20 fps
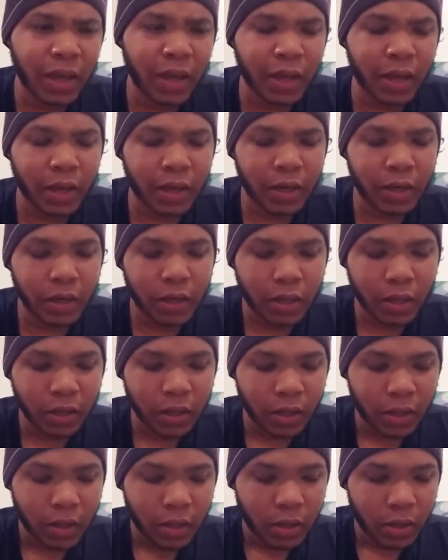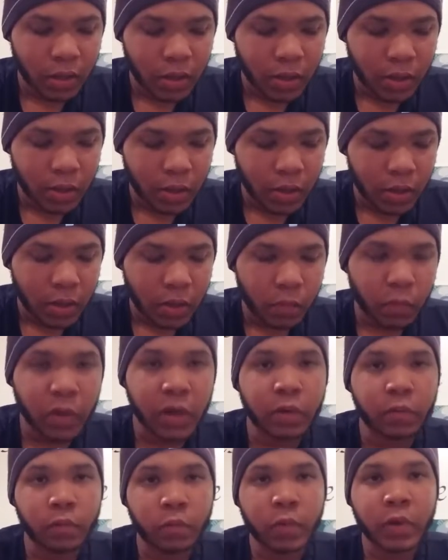And
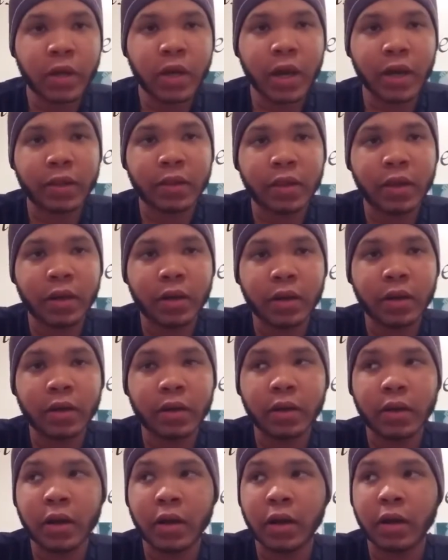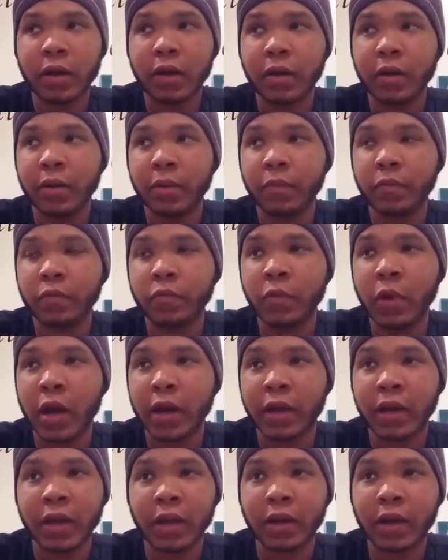when we got there,
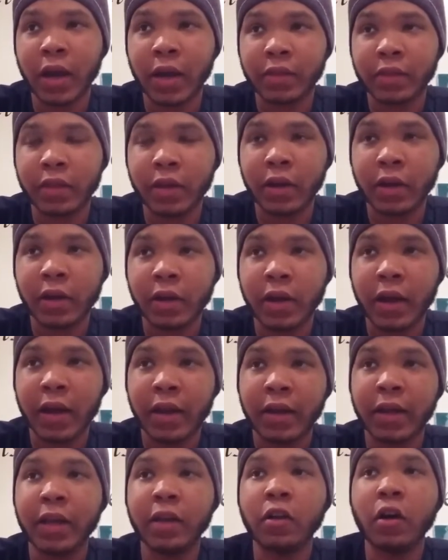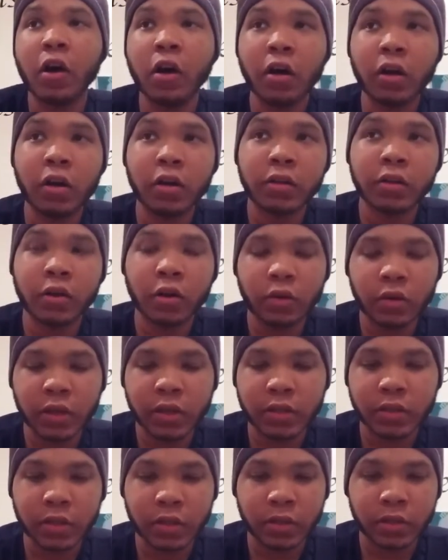Rocket had got there, and he called
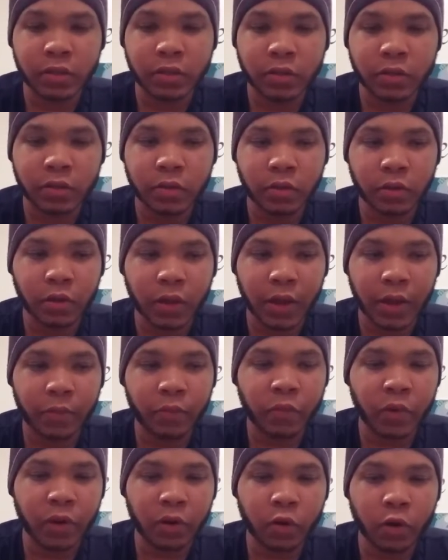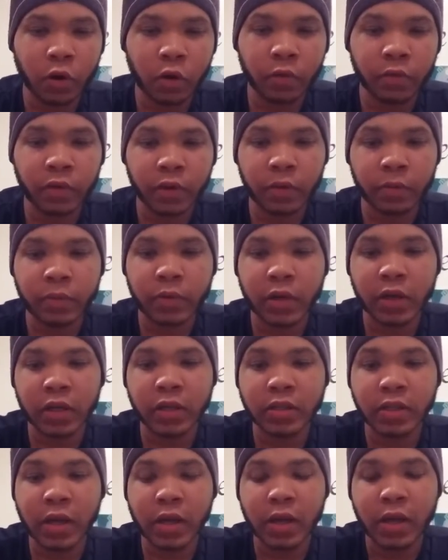Carlisa to like bring her over,
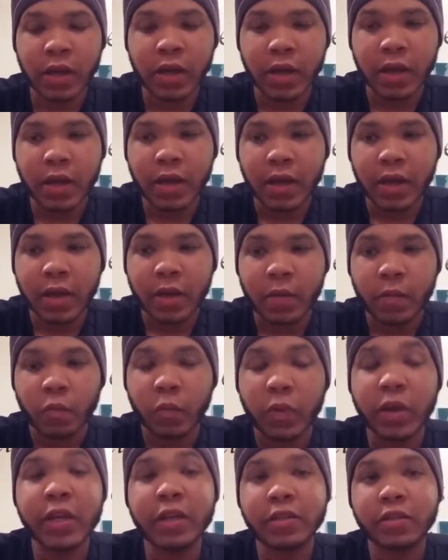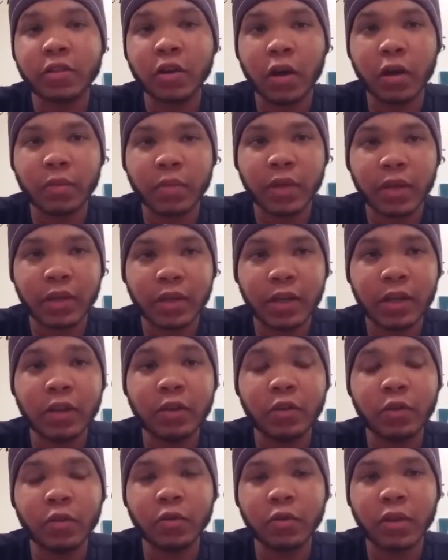because when he saw me,
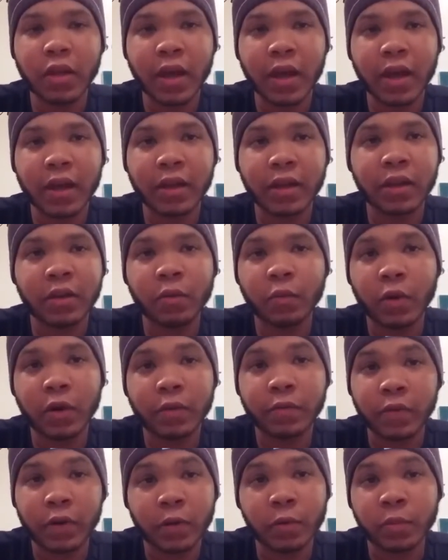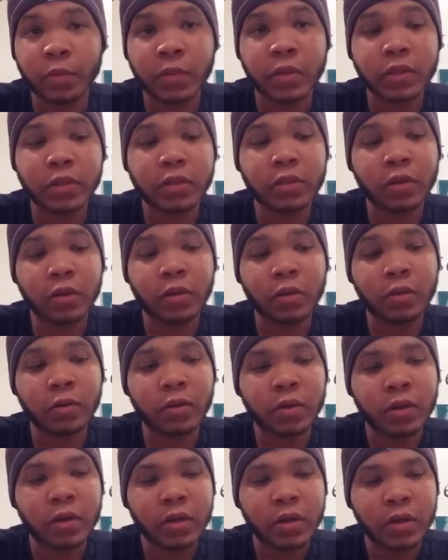he knew that he didn't want to fuck with me.
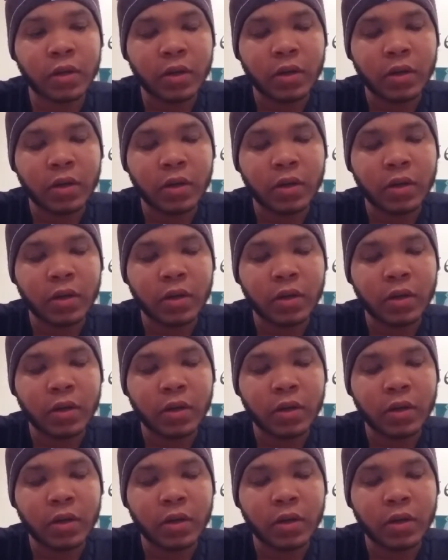So